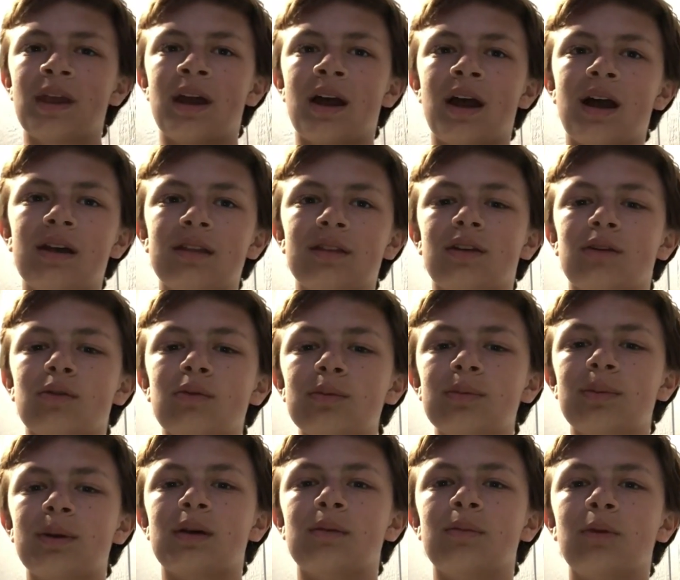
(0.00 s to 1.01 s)
And there would
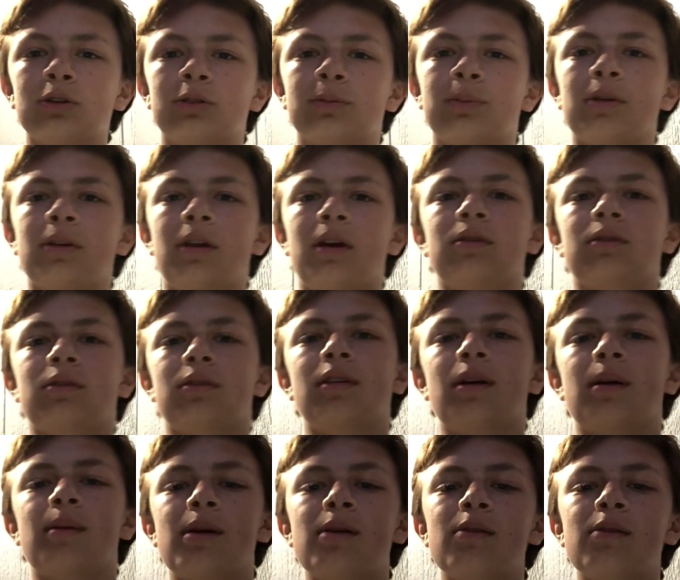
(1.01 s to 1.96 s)
be multiple layers of sediment,